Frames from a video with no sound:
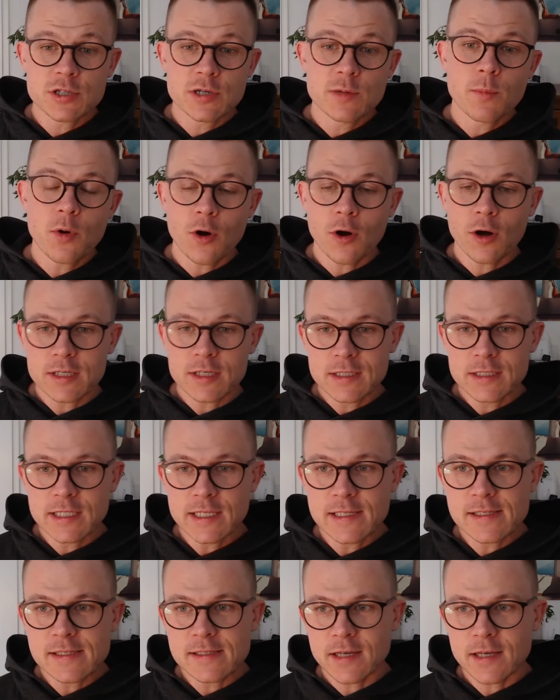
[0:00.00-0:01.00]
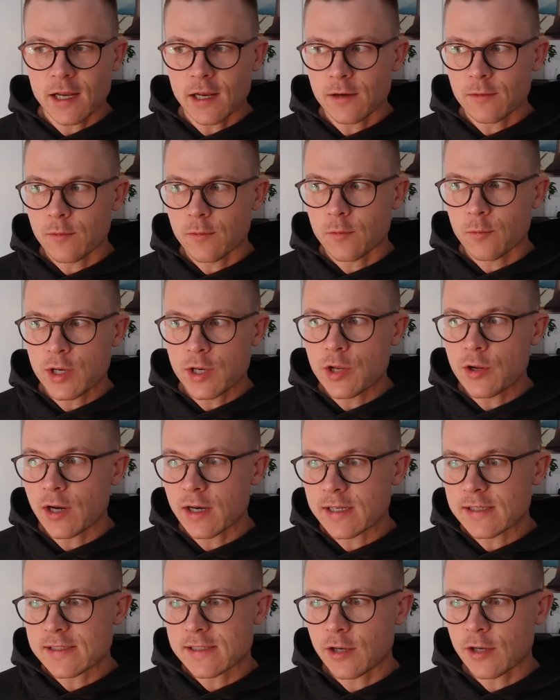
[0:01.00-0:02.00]
an important insight when you
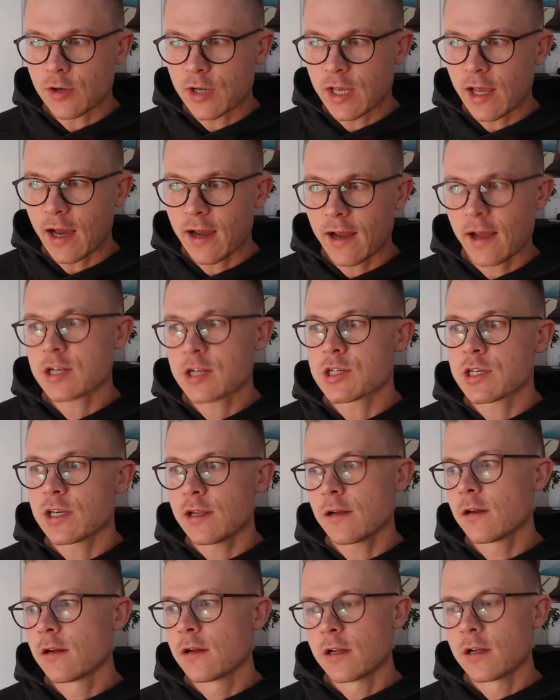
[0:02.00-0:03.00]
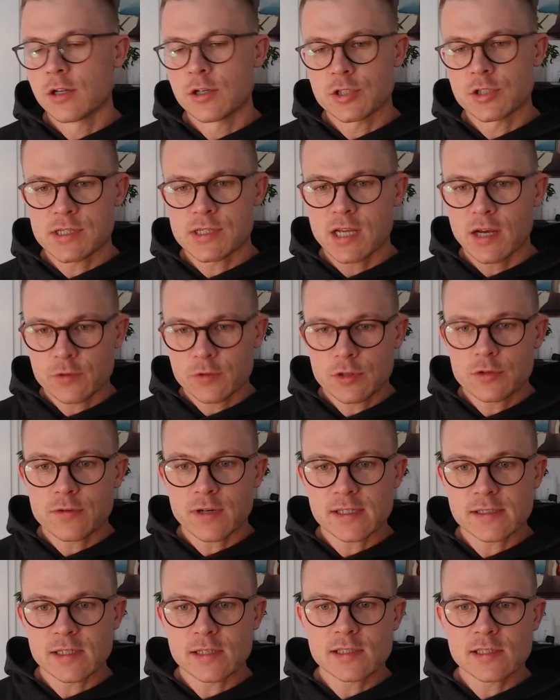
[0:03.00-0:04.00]
understand, okay, I actually just have to
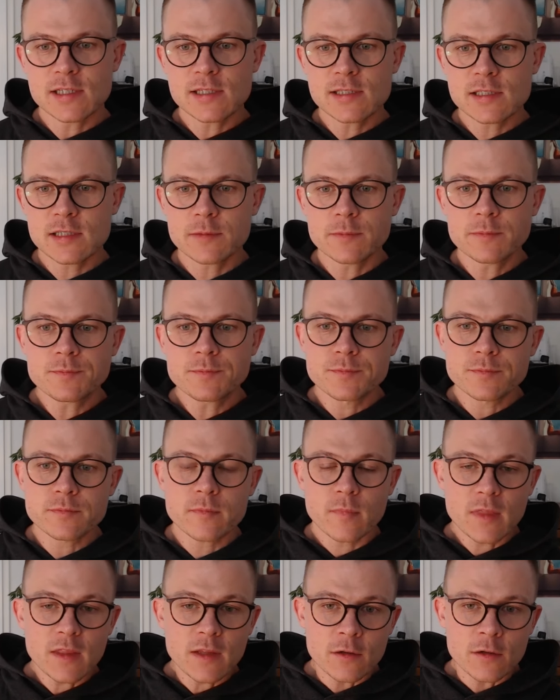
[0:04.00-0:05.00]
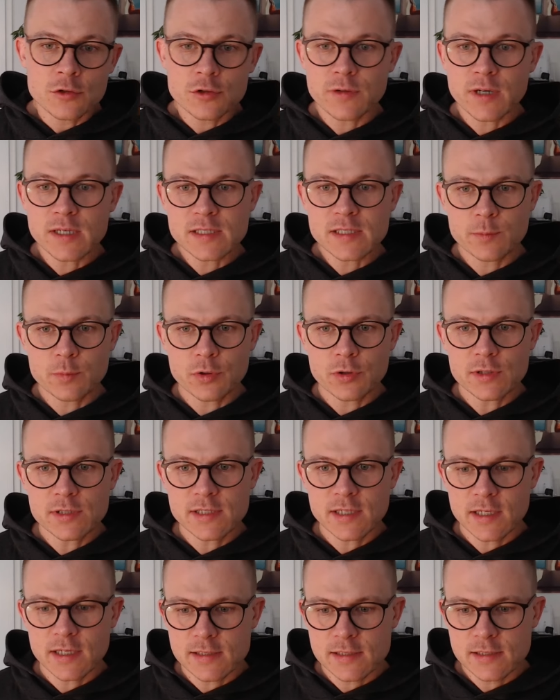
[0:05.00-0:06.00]
trust the system, trust the
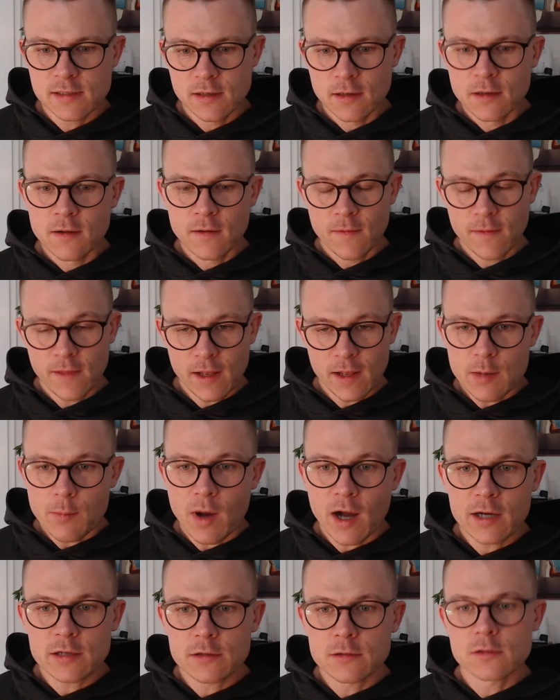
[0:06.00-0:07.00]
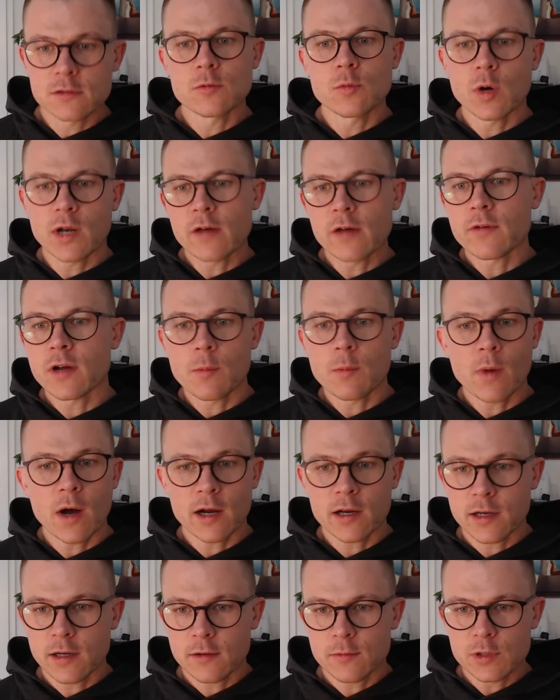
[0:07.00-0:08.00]
process, and the market do whatever the
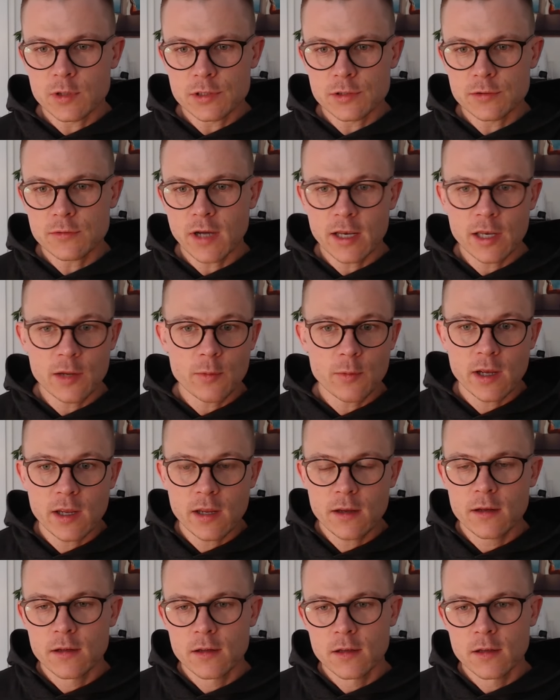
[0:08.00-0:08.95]
market will do anyway.